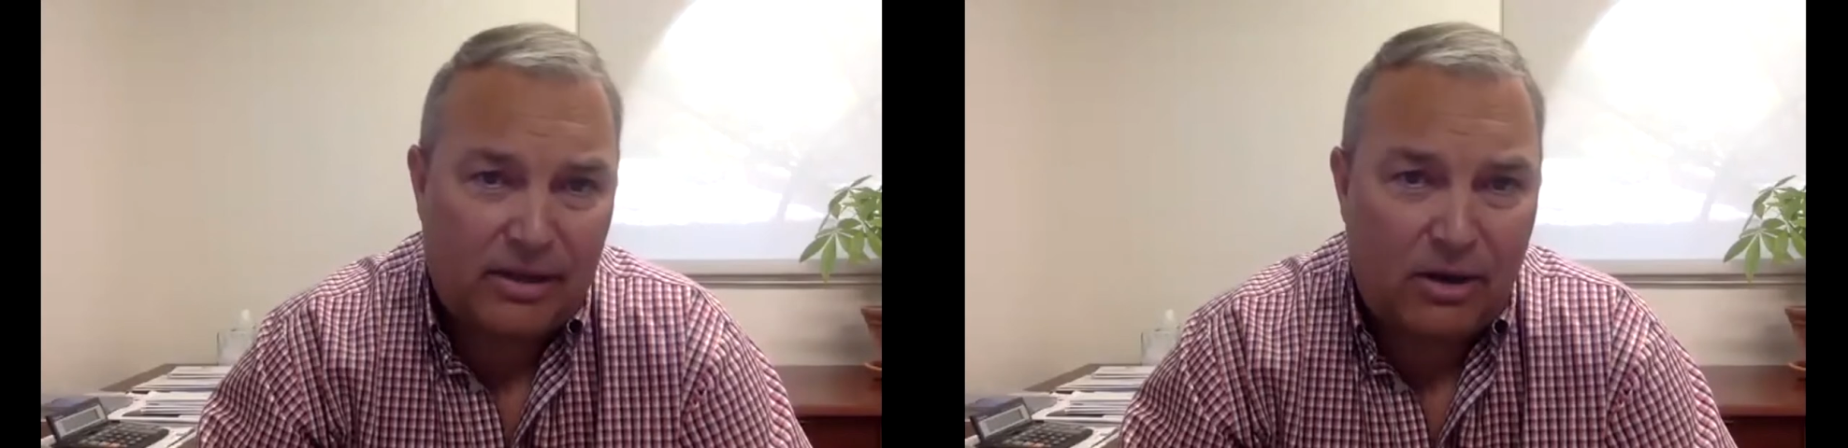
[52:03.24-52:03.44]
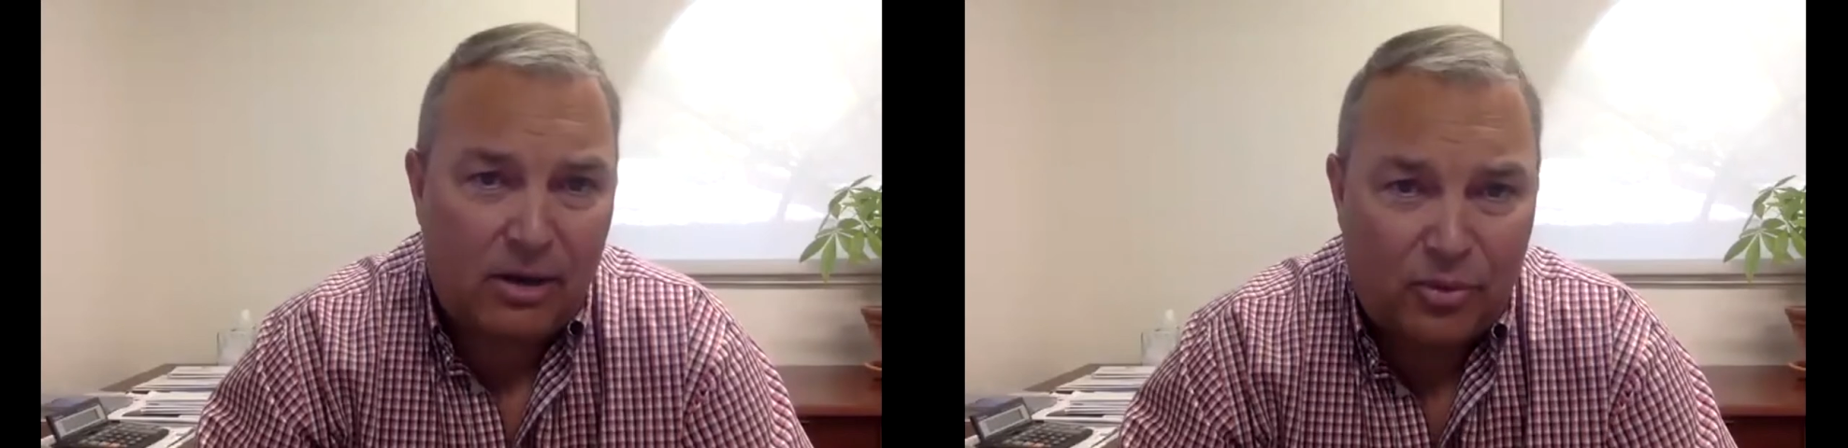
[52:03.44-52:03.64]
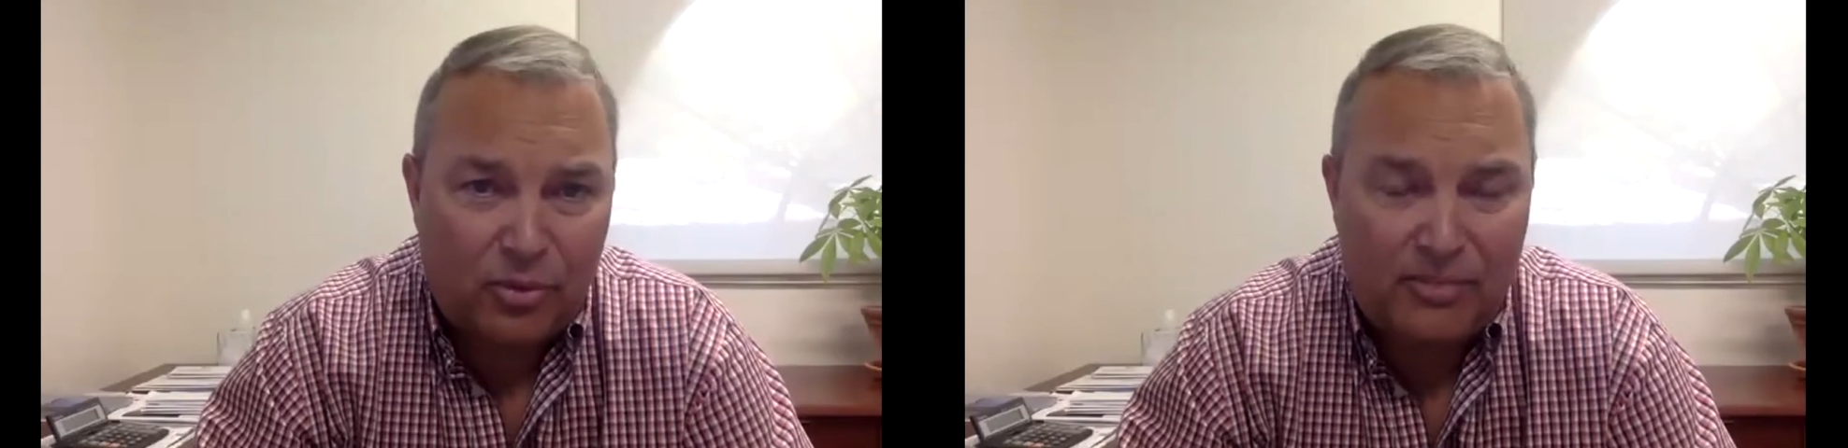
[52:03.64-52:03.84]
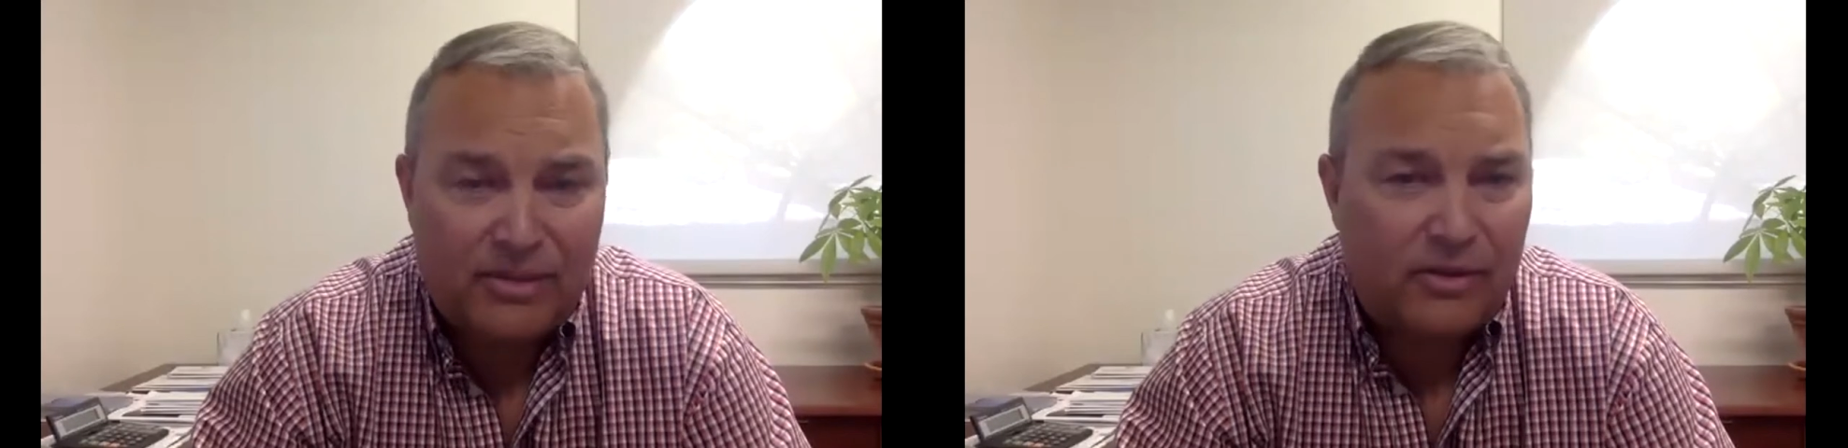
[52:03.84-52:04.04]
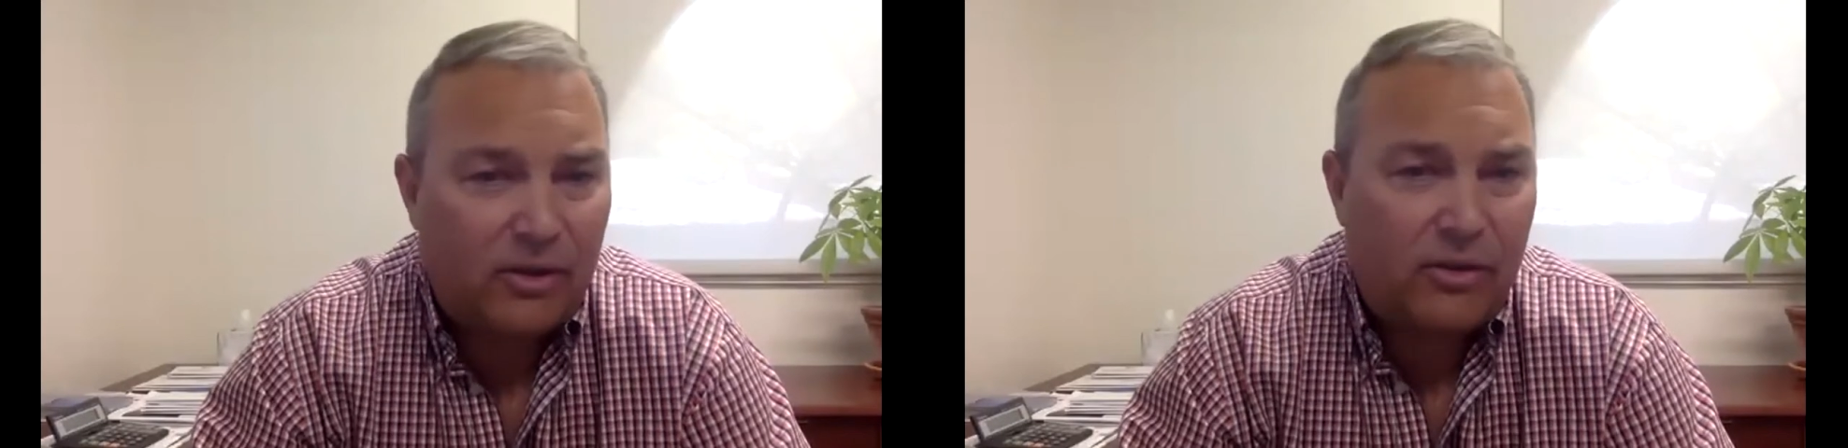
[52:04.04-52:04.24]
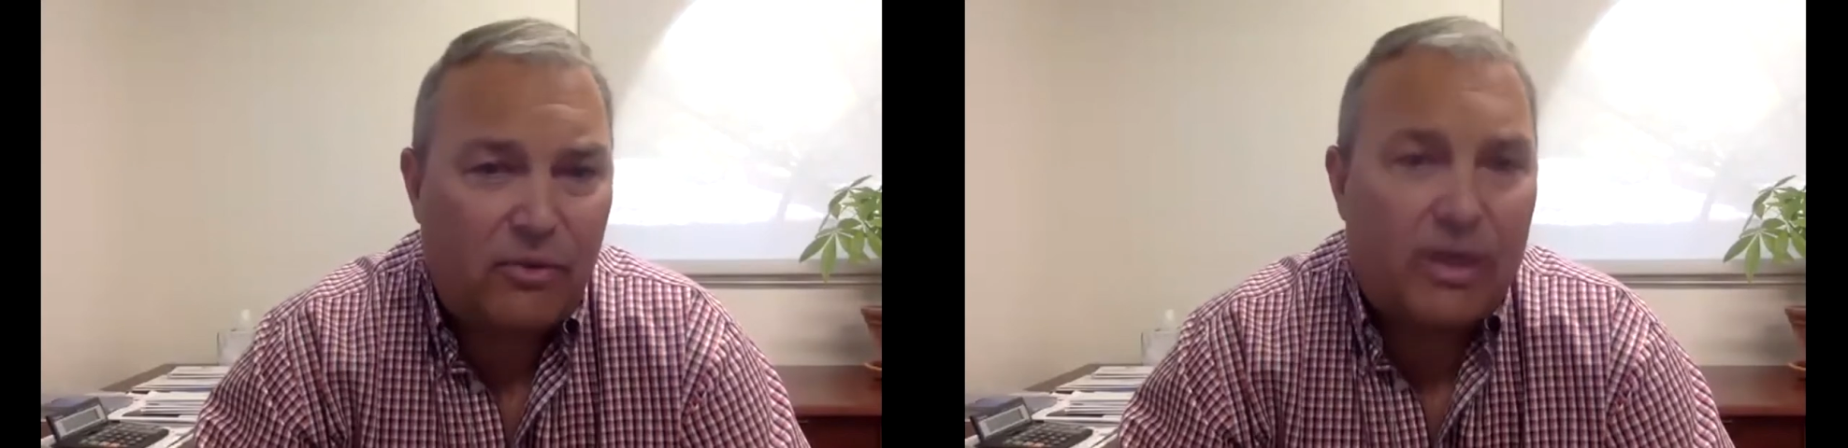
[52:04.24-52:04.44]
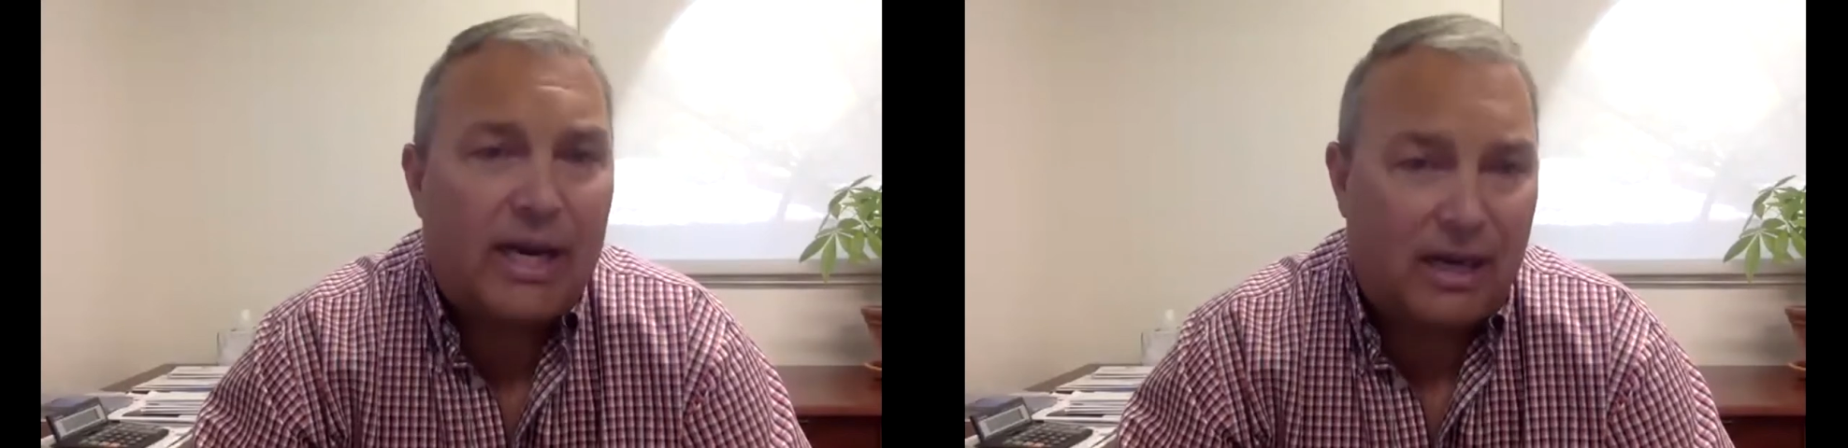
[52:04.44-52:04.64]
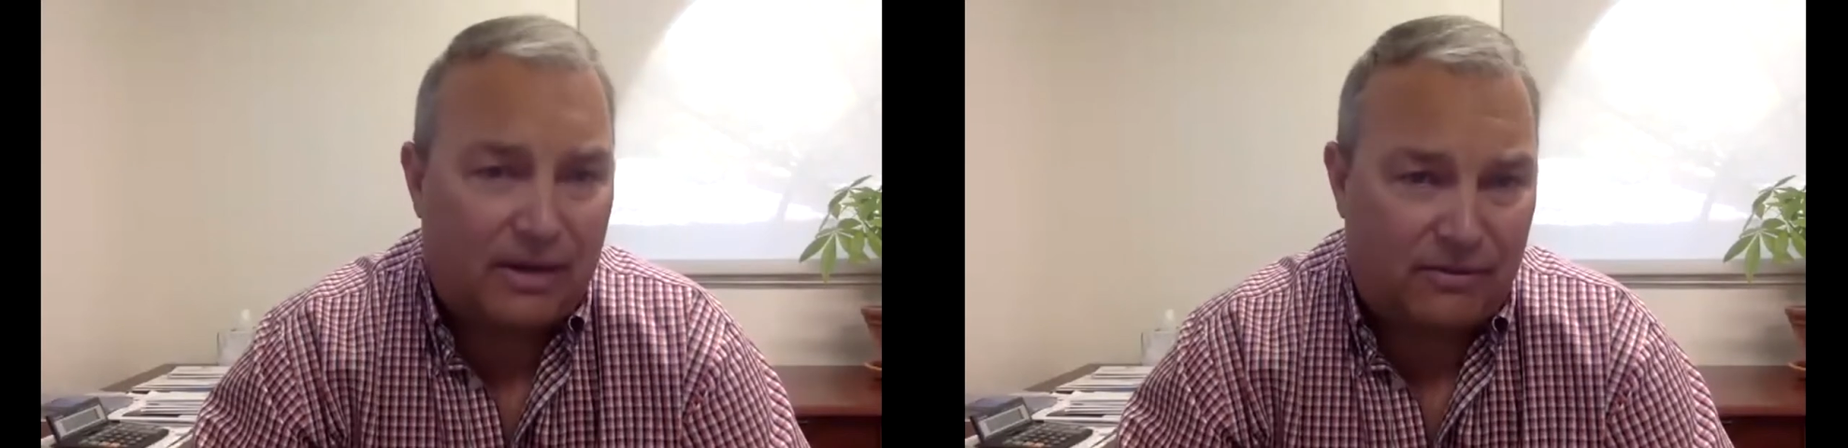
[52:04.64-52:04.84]
on-premise, they're 3
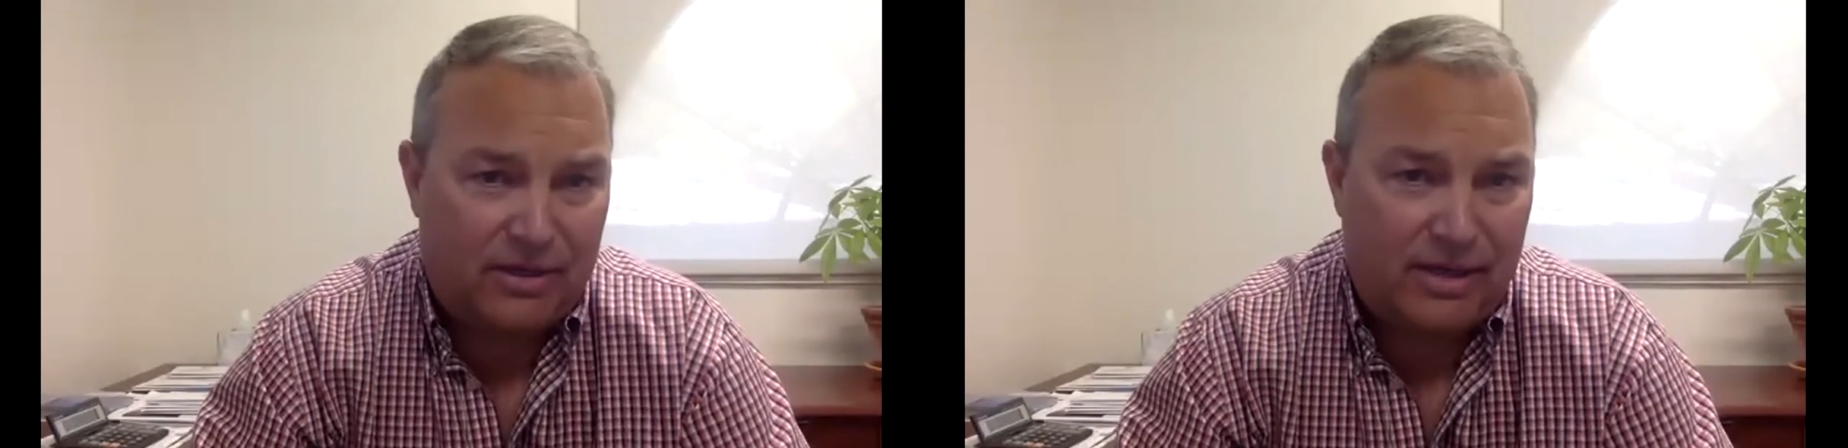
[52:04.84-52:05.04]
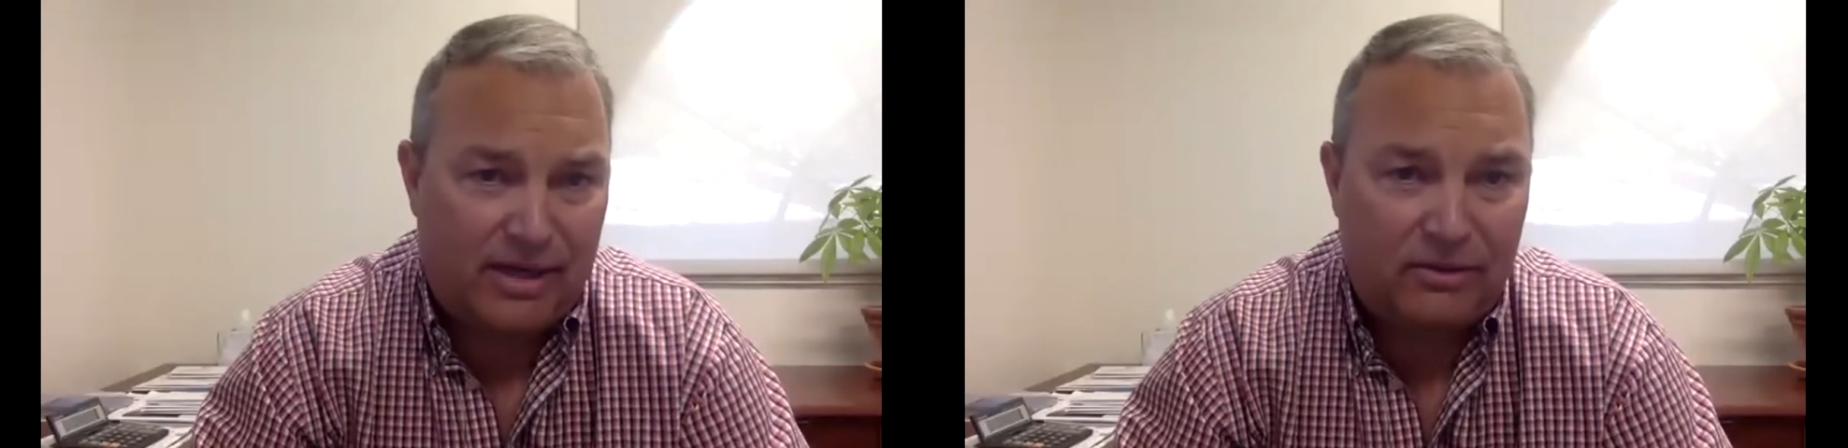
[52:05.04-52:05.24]
out of every 10.